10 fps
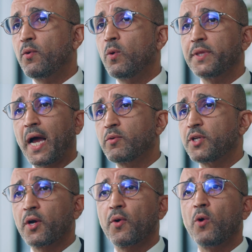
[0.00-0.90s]
rolled
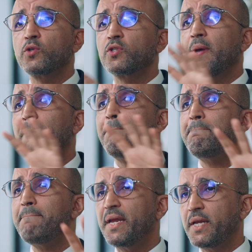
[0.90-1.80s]
out across
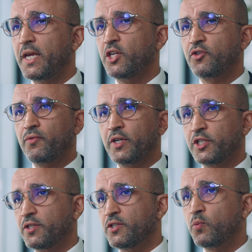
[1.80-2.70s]
many Azure
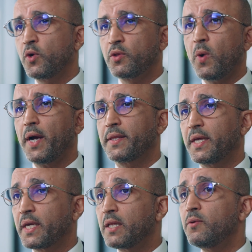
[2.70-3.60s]
regions worldwide,
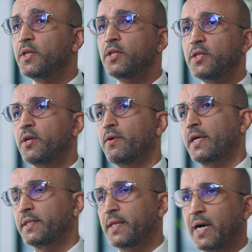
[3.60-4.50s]
including the
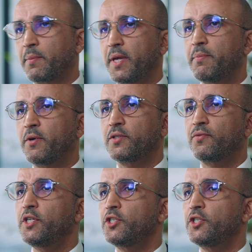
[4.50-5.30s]
United Arab Emirates